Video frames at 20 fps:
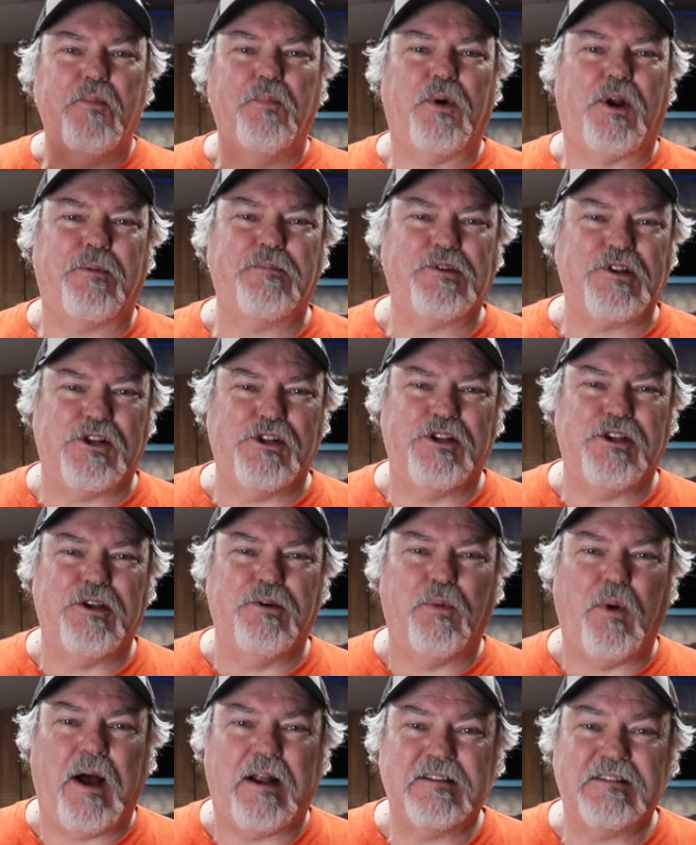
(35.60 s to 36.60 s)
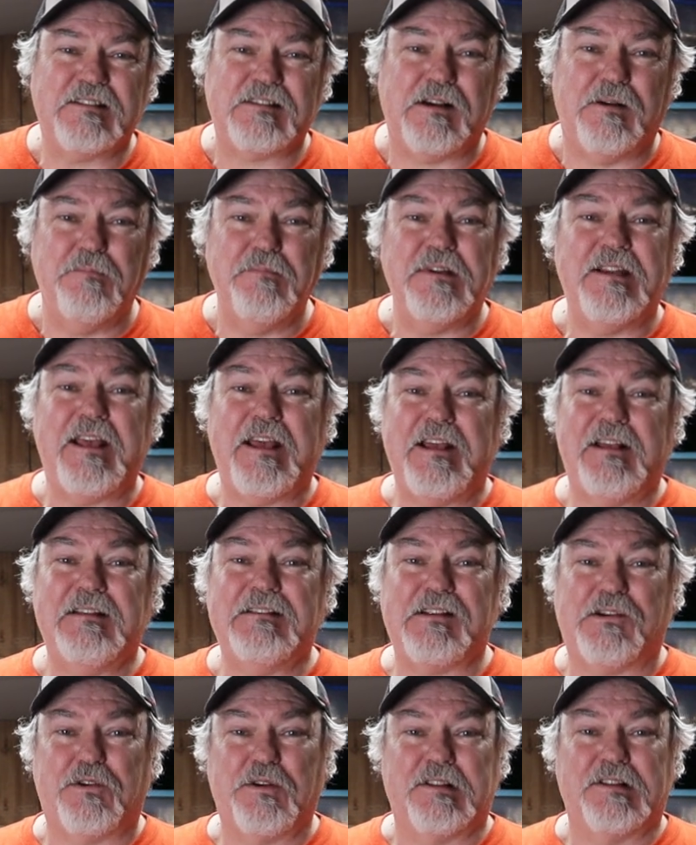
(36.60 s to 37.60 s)
But I'm telling you what, some
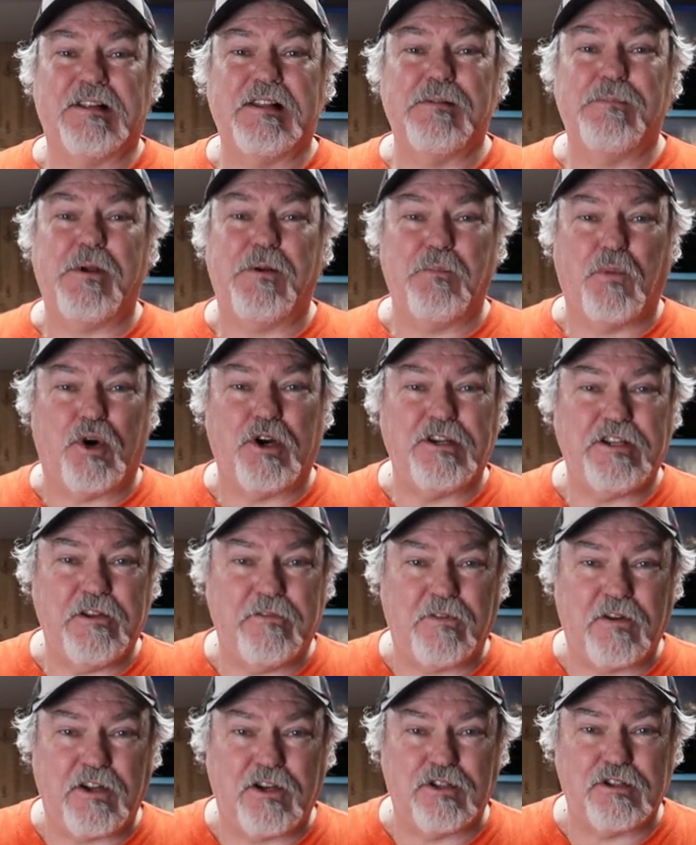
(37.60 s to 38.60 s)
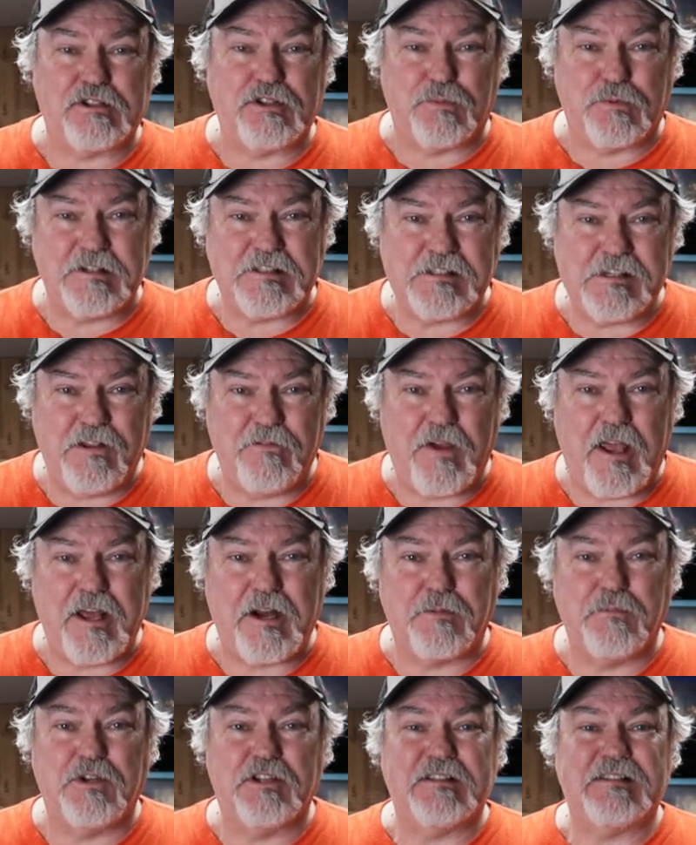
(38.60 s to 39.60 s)
days are a little bit more difficult to receive
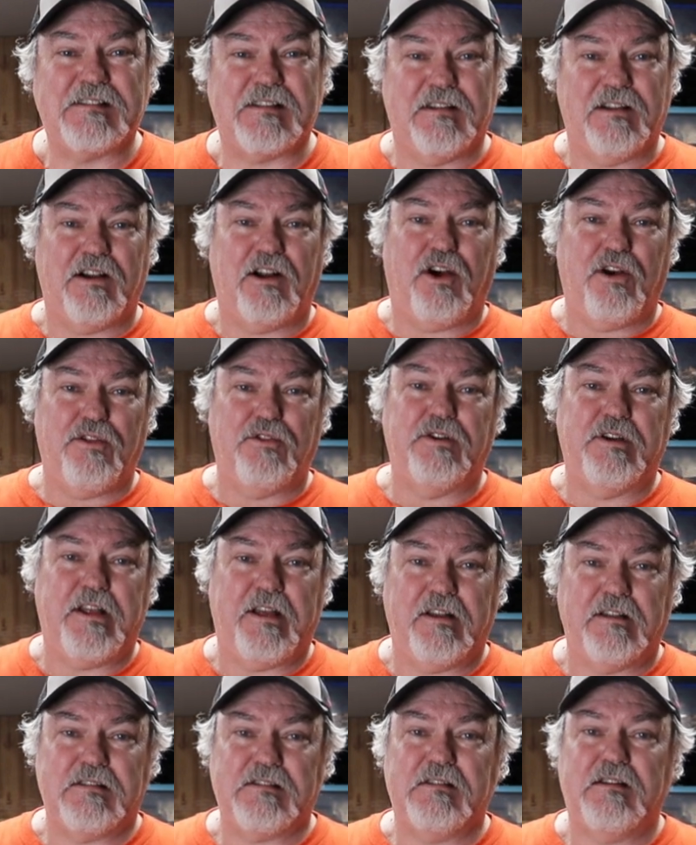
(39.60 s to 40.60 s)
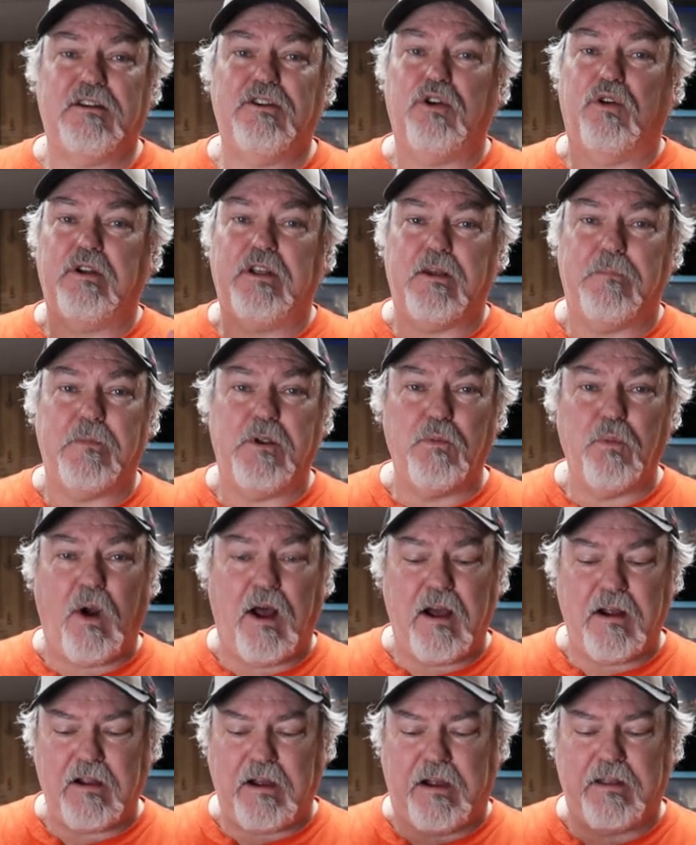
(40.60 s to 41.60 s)
animals than other days. Don't get me
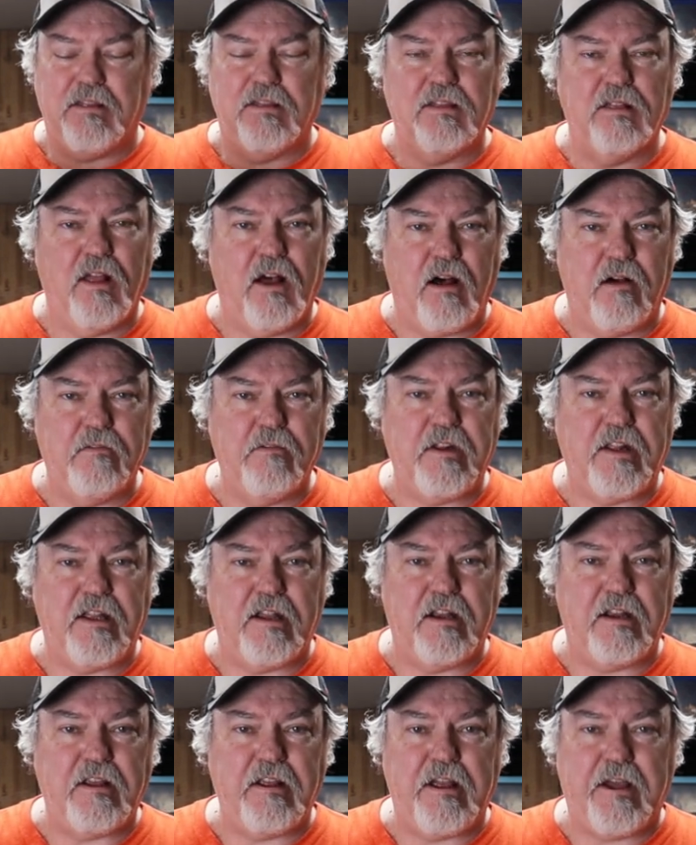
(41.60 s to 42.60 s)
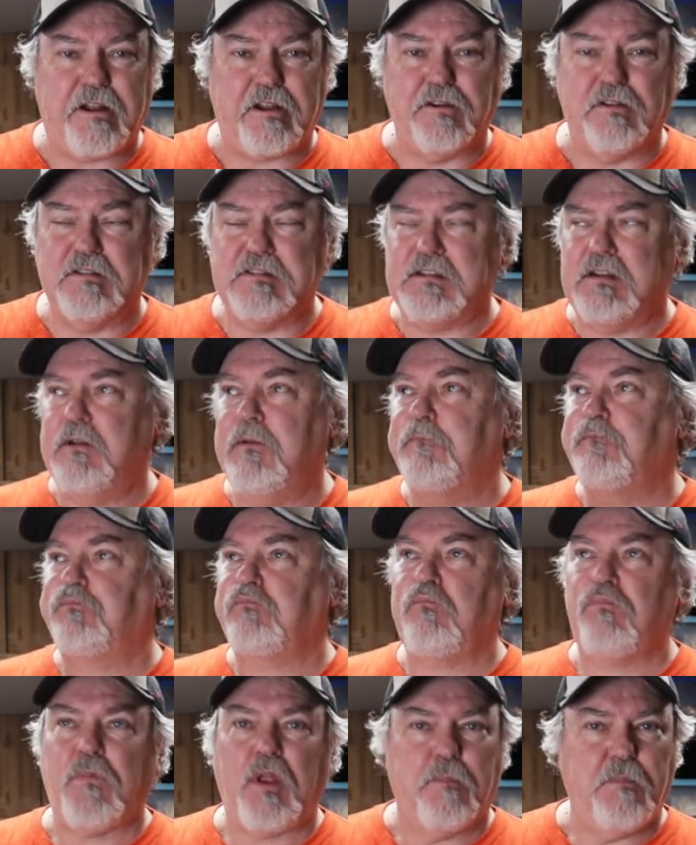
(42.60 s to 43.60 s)
wrong, I love getting geckos,
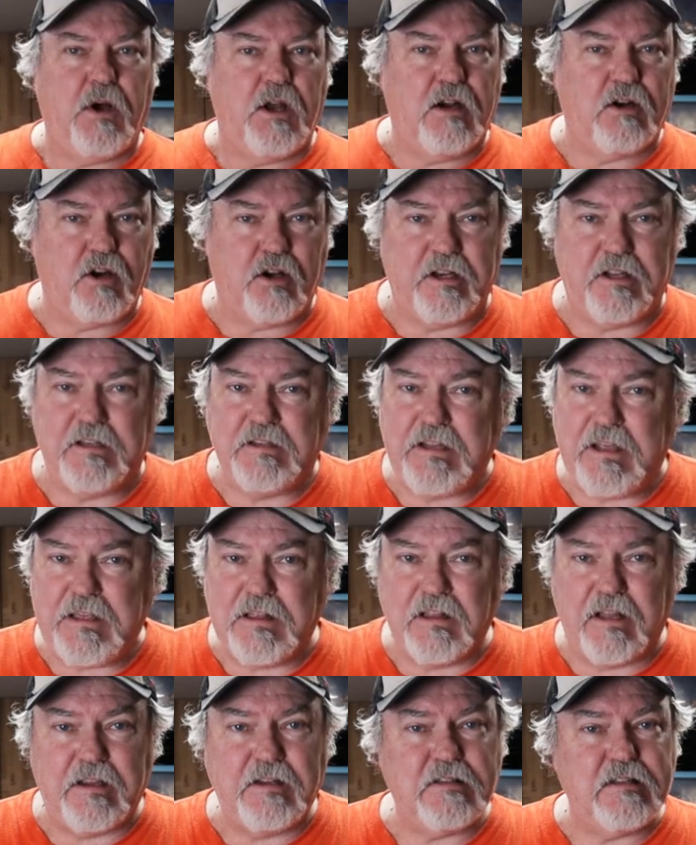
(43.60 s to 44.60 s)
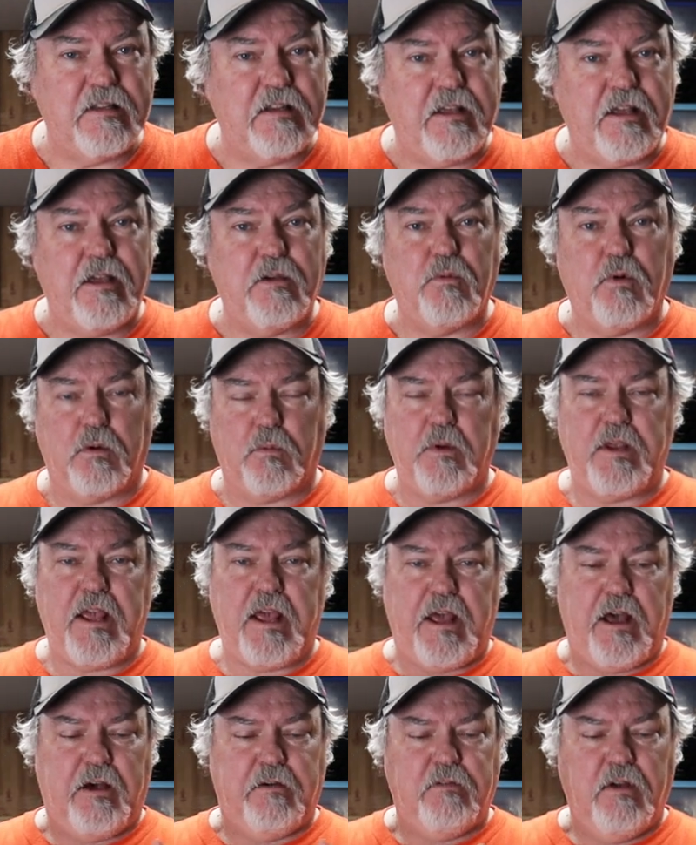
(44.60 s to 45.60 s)
but on a day like today where we
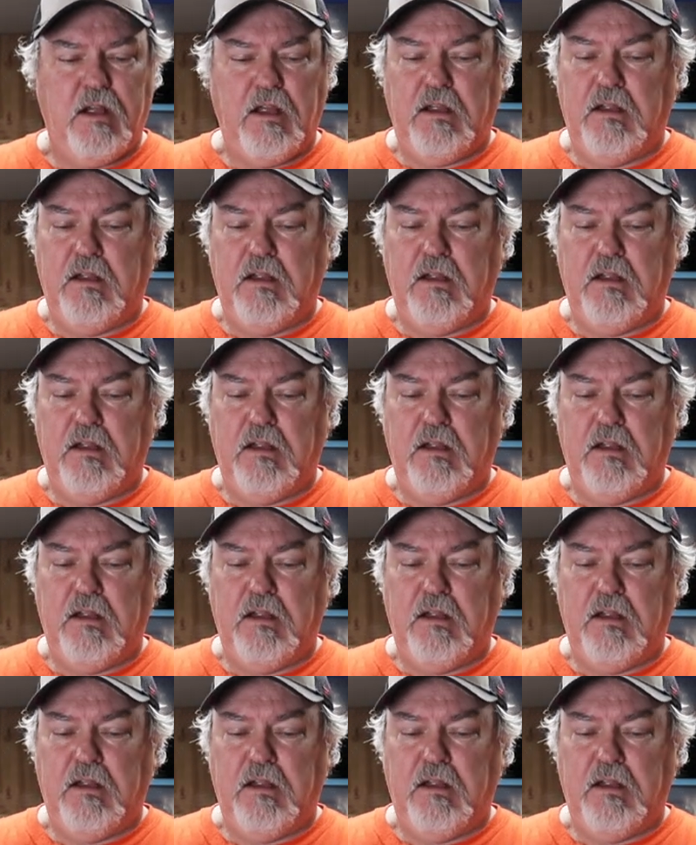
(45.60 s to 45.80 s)
have